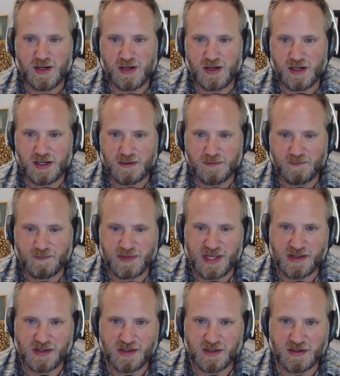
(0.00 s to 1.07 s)

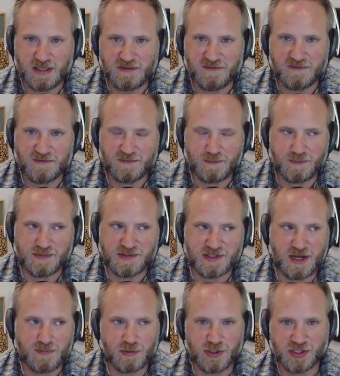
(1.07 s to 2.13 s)
Now that they've
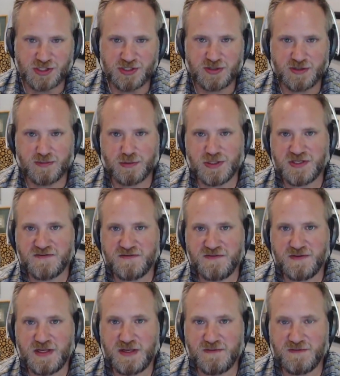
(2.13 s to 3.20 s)
stopped production of the Prius
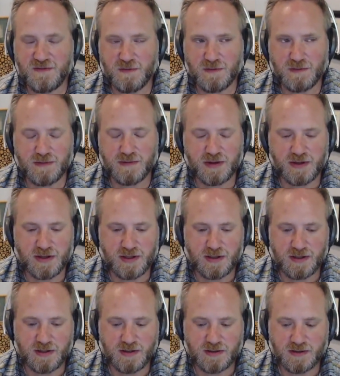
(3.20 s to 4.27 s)
V for
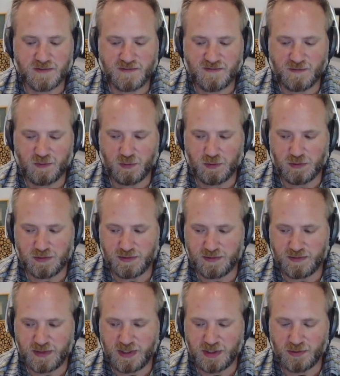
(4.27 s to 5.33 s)
the
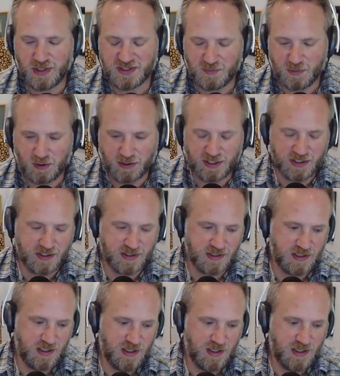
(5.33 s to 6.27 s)
US market.